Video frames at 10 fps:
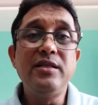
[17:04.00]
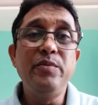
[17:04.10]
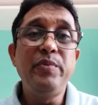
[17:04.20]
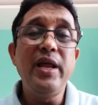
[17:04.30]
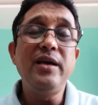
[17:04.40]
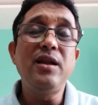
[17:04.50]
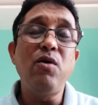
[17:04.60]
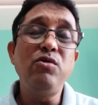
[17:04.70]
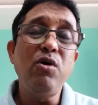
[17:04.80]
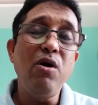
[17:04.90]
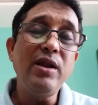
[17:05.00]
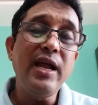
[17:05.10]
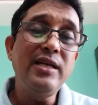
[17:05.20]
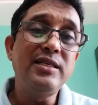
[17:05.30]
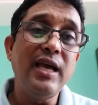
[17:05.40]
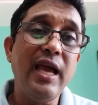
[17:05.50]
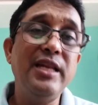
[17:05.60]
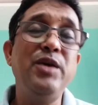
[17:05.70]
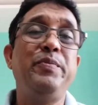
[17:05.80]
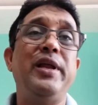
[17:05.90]
playground or at
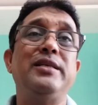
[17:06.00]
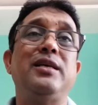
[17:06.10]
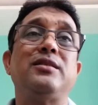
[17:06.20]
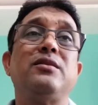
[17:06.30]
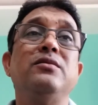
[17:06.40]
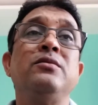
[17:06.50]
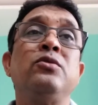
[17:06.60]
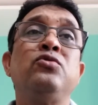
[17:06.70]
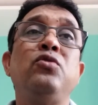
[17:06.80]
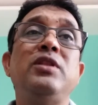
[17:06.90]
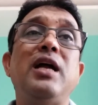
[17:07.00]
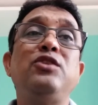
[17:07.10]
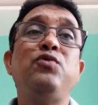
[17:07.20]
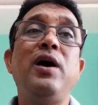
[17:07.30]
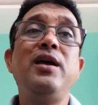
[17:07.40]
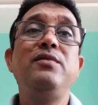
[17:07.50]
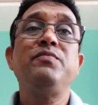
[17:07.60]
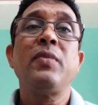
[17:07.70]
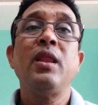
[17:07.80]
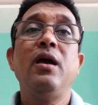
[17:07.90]
any places. So that's why
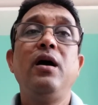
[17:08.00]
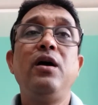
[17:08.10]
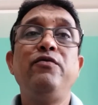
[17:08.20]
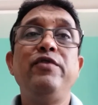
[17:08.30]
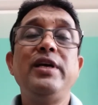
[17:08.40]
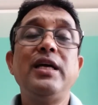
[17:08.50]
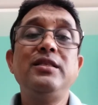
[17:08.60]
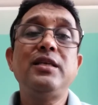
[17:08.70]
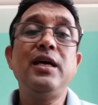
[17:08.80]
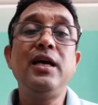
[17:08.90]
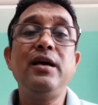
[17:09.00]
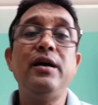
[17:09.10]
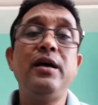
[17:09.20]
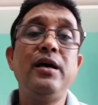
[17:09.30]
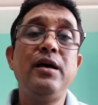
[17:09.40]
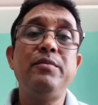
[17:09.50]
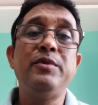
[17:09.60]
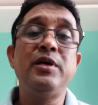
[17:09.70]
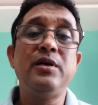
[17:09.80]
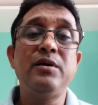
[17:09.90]
we can say
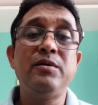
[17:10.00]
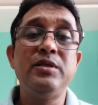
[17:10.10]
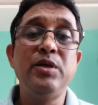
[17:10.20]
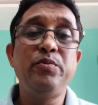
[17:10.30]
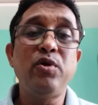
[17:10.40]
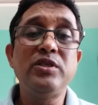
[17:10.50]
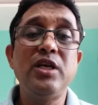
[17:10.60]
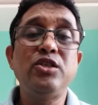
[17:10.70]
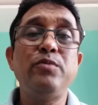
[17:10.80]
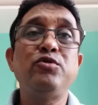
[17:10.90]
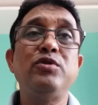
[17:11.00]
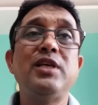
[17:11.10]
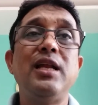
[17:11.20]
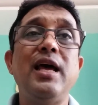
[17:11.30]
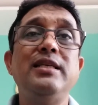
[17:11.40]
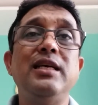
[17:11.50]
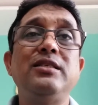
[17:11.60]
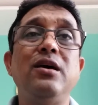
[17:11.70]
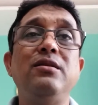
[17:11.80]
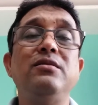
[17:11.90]
the process of
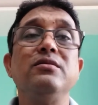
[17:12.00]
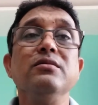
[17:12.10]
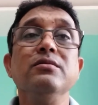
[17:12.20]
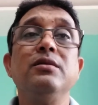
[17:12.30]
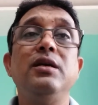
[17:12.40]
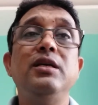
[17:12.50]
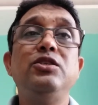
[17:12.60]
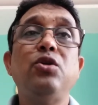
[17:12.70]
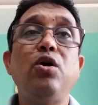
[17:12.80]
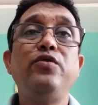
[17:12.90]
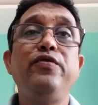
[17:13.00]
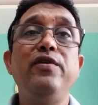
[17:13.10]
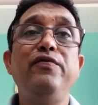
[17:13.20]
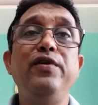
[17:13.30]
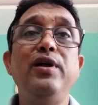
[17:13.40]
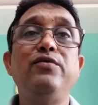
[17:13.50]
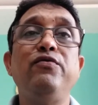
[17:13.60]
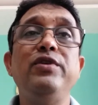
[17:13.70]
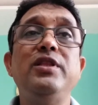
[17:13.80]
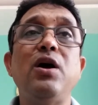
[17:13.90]
socialization is not fulfilled
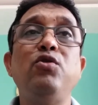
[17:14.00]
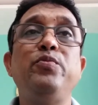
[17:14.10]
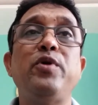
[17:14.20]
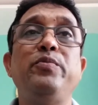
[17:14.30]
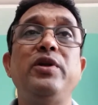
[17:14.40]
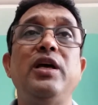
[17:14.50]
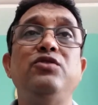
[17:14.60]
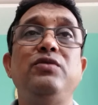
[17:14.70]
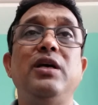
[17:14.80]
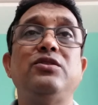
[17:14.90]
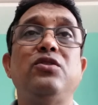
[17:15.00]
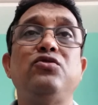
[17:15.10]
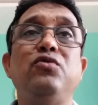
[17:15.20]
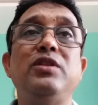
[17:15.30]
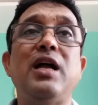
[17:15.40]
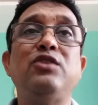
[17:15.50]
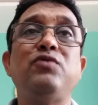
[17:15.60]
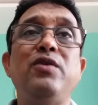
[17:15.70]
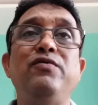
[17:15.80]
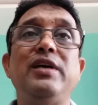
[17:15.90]
without proper education. So that's
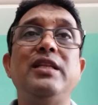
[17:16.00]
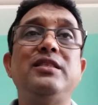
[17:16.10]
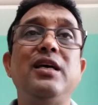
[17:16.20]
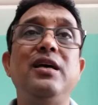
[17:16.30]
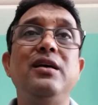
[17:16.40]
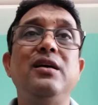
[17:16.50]
why we can say